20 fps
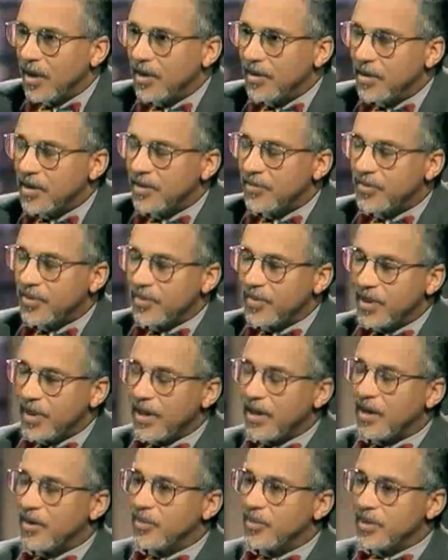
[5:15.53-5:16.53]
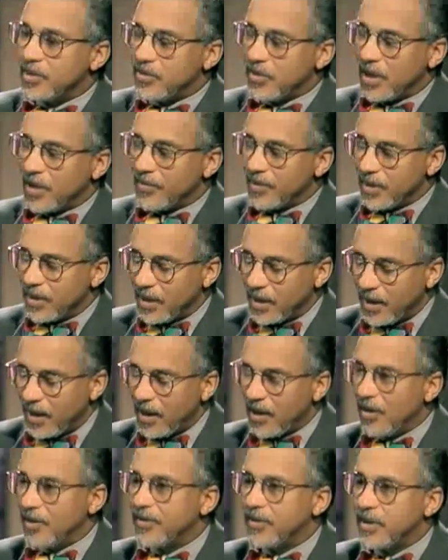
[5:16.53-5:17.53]
And then from there, would you have a
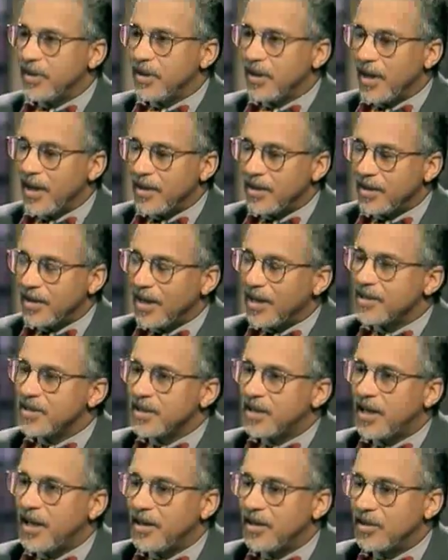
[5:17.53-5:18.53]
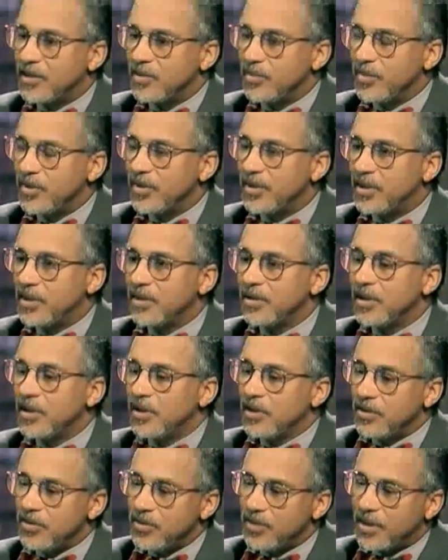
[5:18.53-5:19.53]
healthy and an educated community,
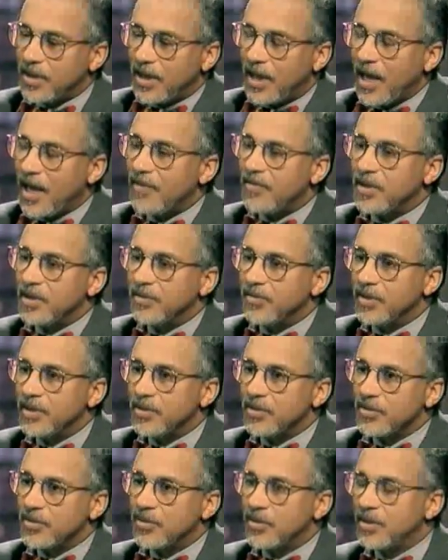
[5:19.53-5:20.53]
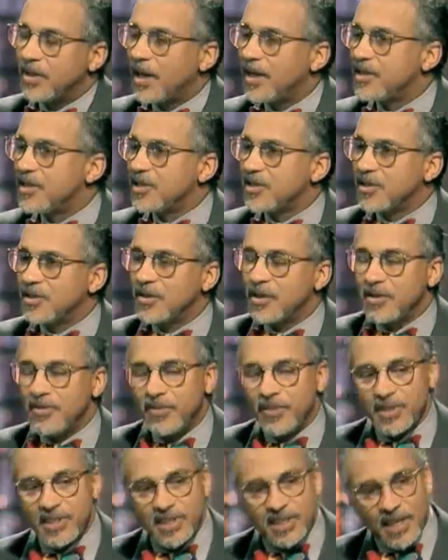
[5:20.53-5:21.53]
you can have individuals who are not just looking
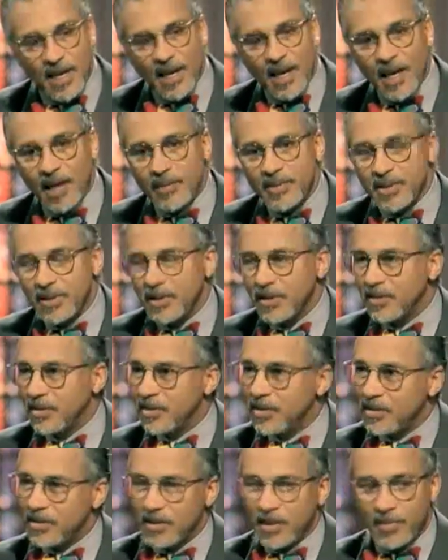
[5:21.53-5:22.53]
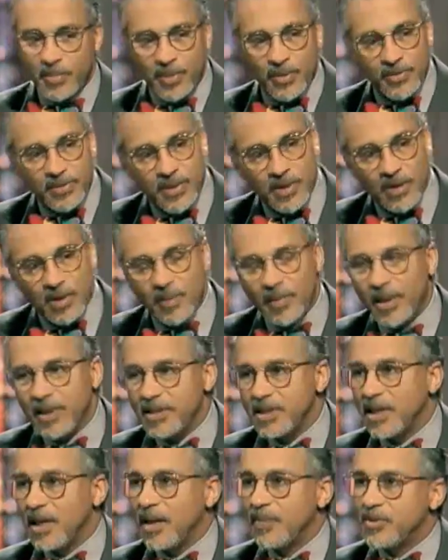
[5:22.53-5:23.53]
for jobs, and they both talk
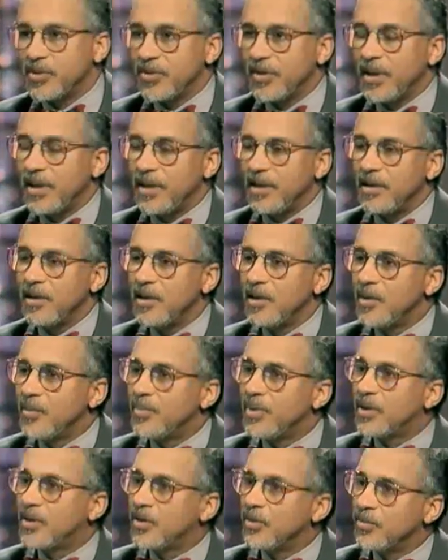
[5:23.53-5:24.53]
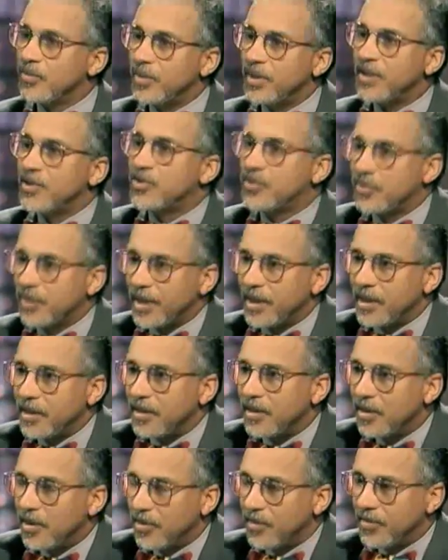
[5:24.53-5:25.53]
about job training, but career
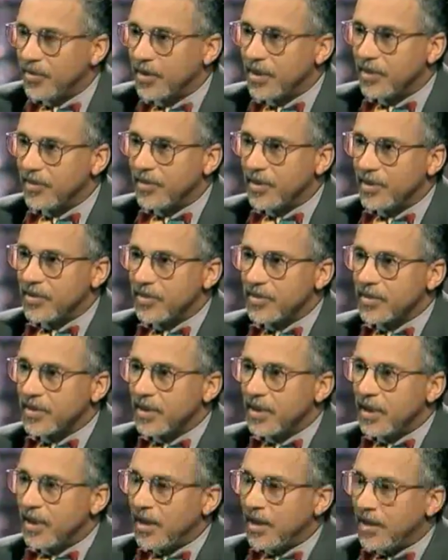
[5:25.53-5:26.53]
training for individuals.